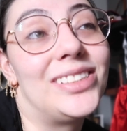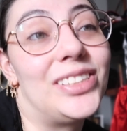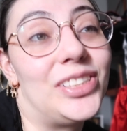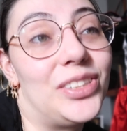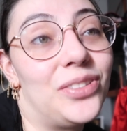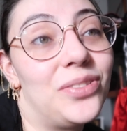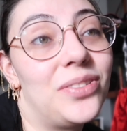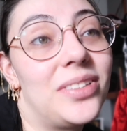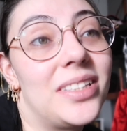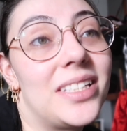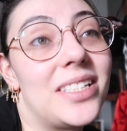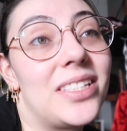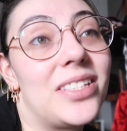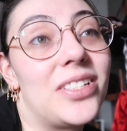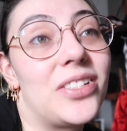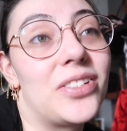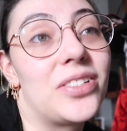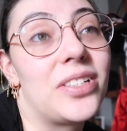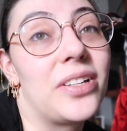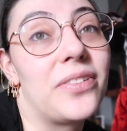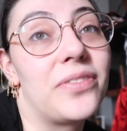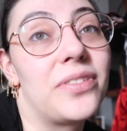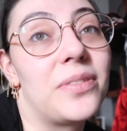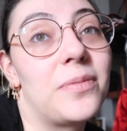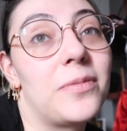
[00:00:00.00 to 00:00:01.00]
do this to
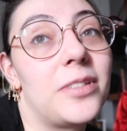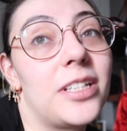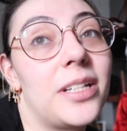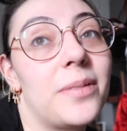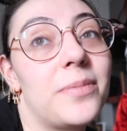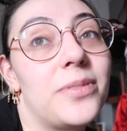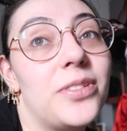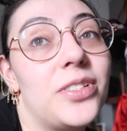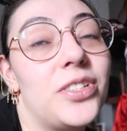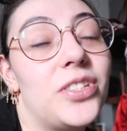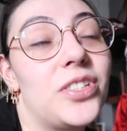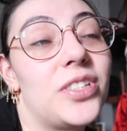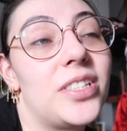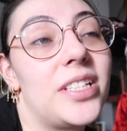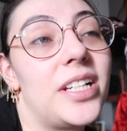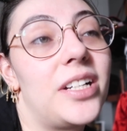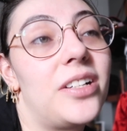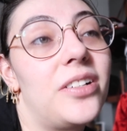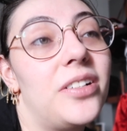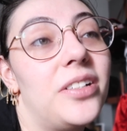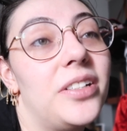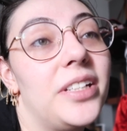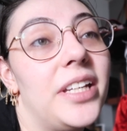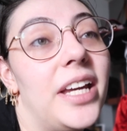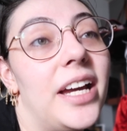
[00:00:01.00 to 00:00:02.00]
yourself sometimes, you're just
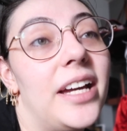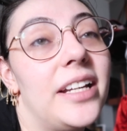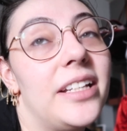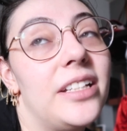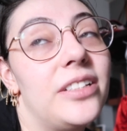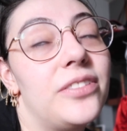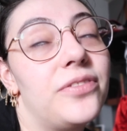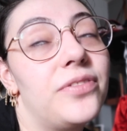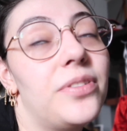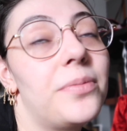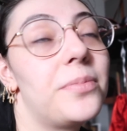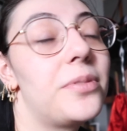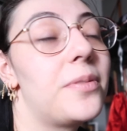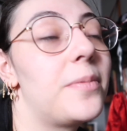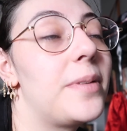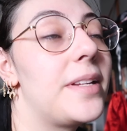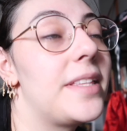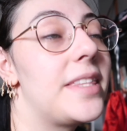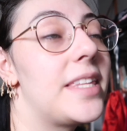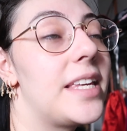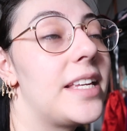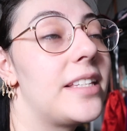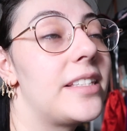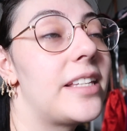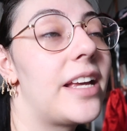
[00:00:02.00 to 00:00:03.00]
like, oh yeah, I need to film so many
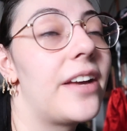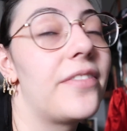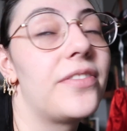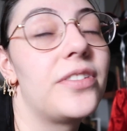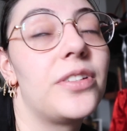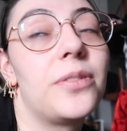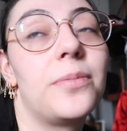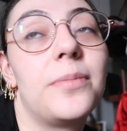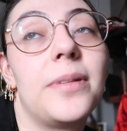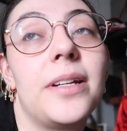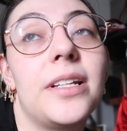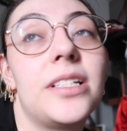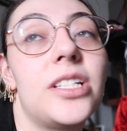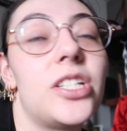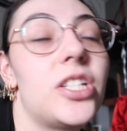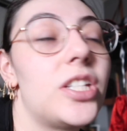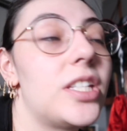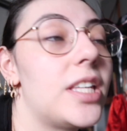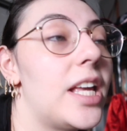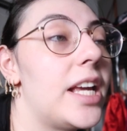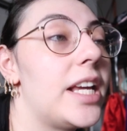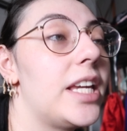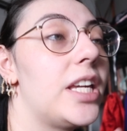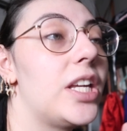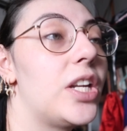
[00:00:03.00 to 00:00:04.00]
things, I have so much,
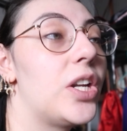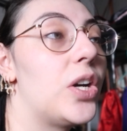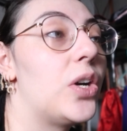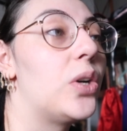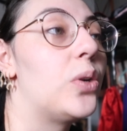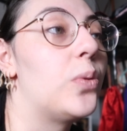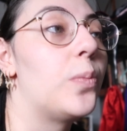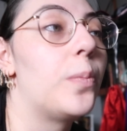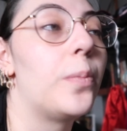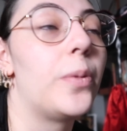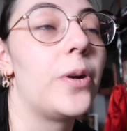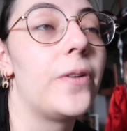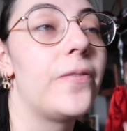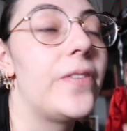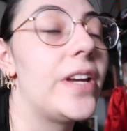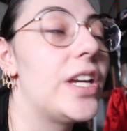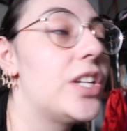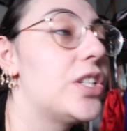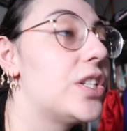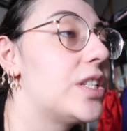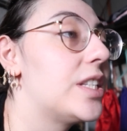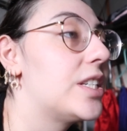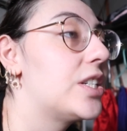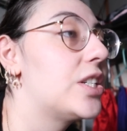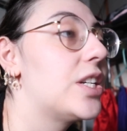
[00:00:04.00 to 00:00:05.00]
like, you know,
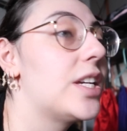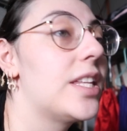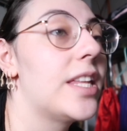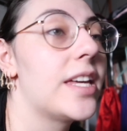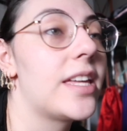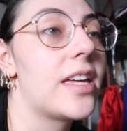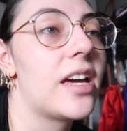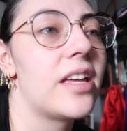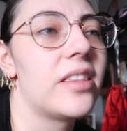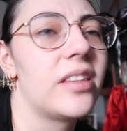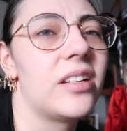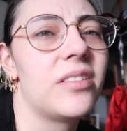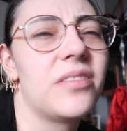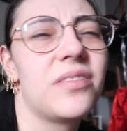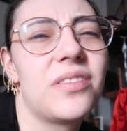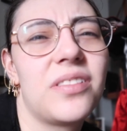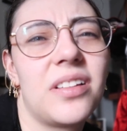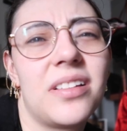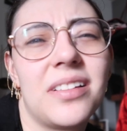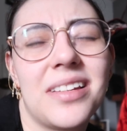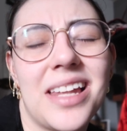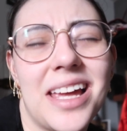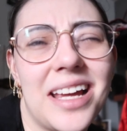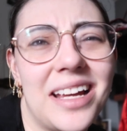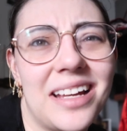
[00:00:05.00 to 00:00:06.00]
motivation and shit like that, and then all of a
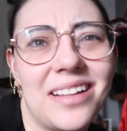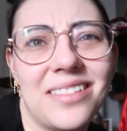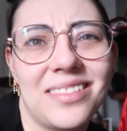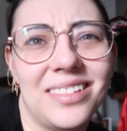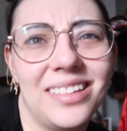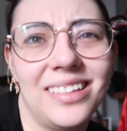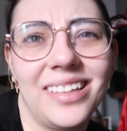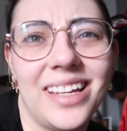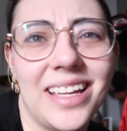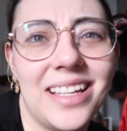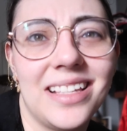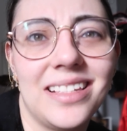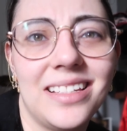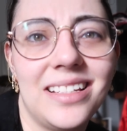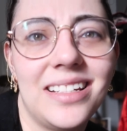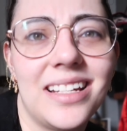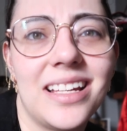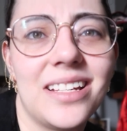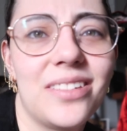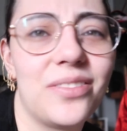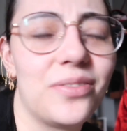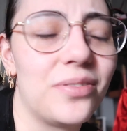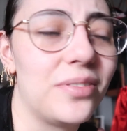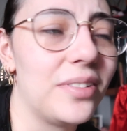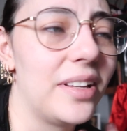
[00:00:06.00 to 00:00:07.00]
sudden, like,
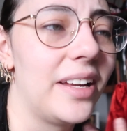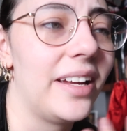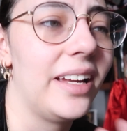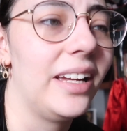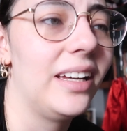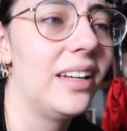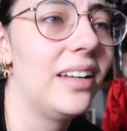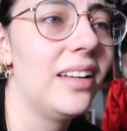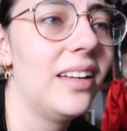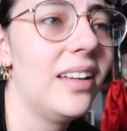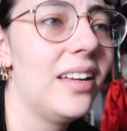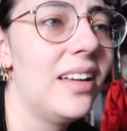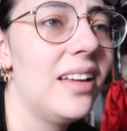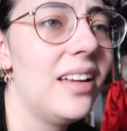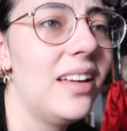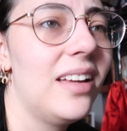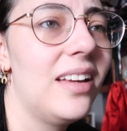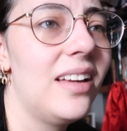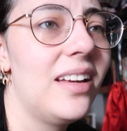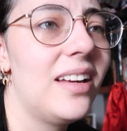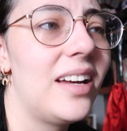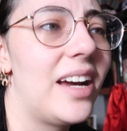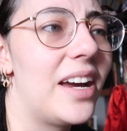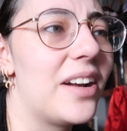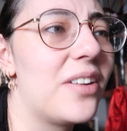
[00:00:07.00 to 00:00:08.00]
laziness or, like,
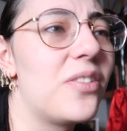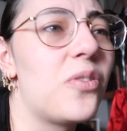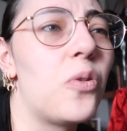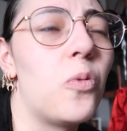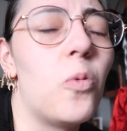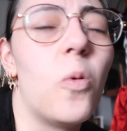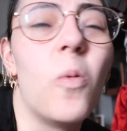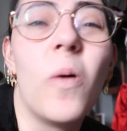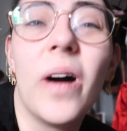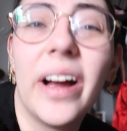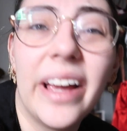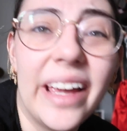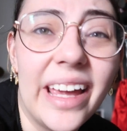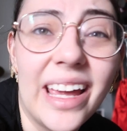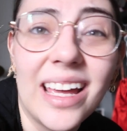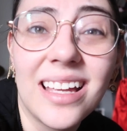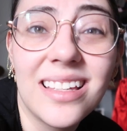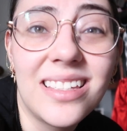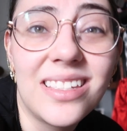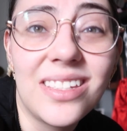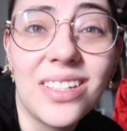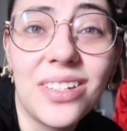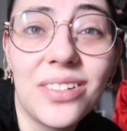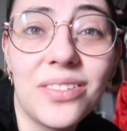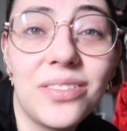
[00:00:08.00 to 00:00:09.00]
I don't know what
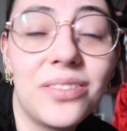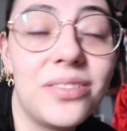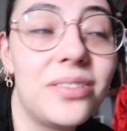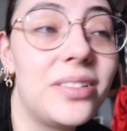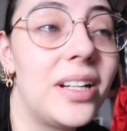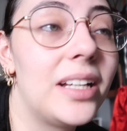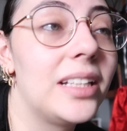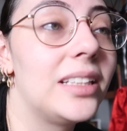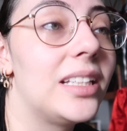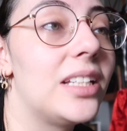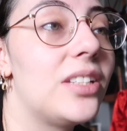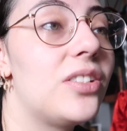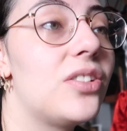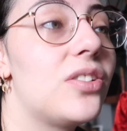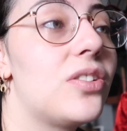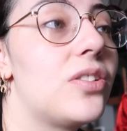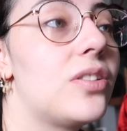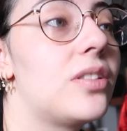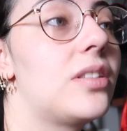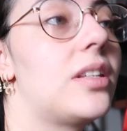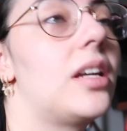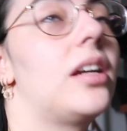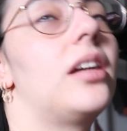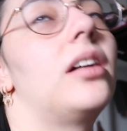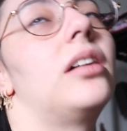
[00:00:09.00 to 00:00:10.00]
hits you, and then you're
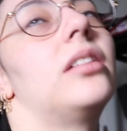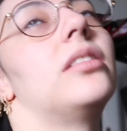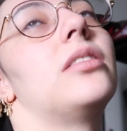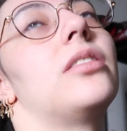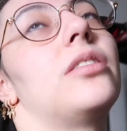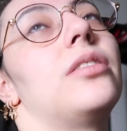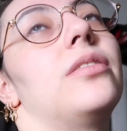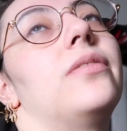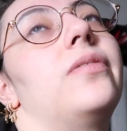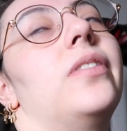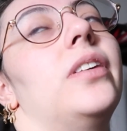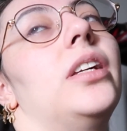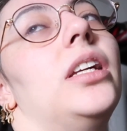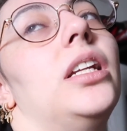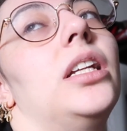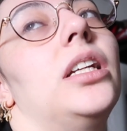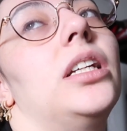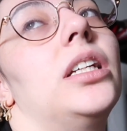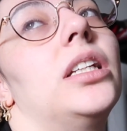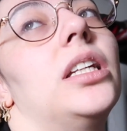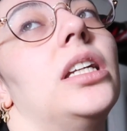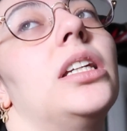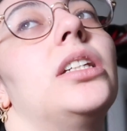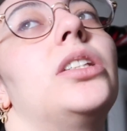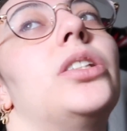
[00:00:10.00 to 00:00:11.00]
just like on the sofa
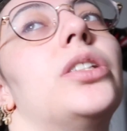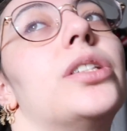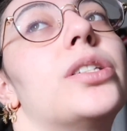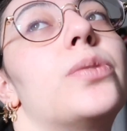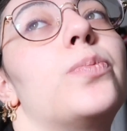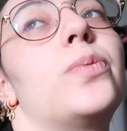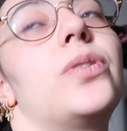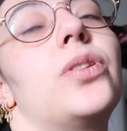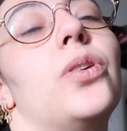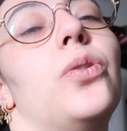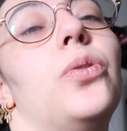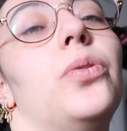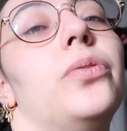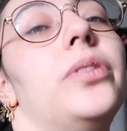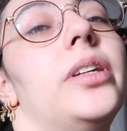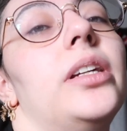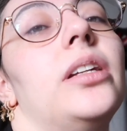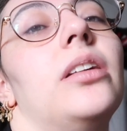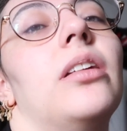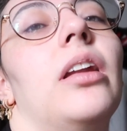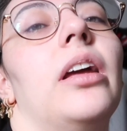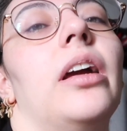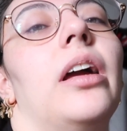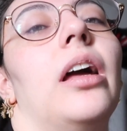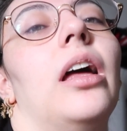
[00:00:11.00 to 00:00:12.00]
eating, like, crisps all day.
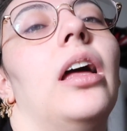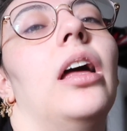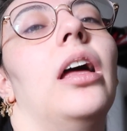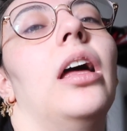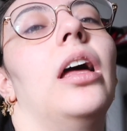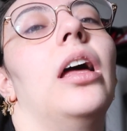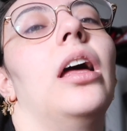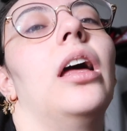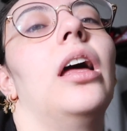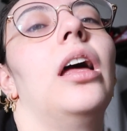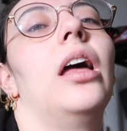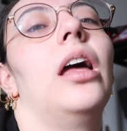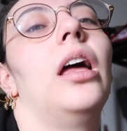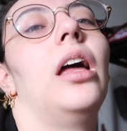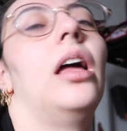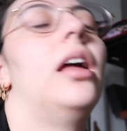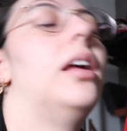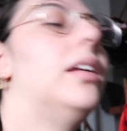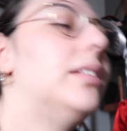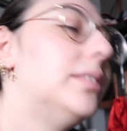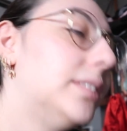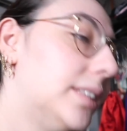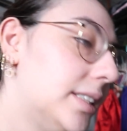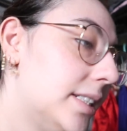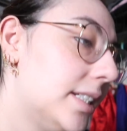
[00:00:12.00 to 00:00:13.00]
You're like,
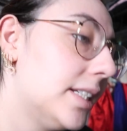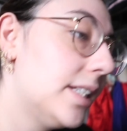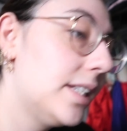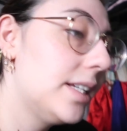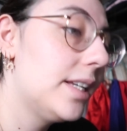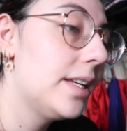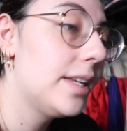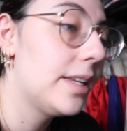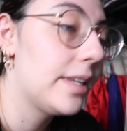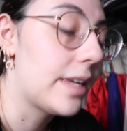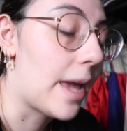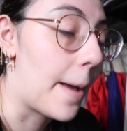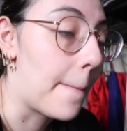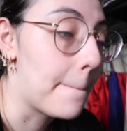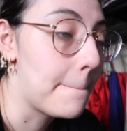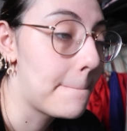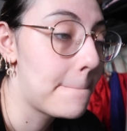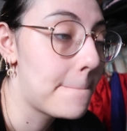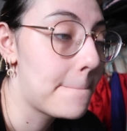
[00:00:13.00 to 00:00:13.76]
yeah,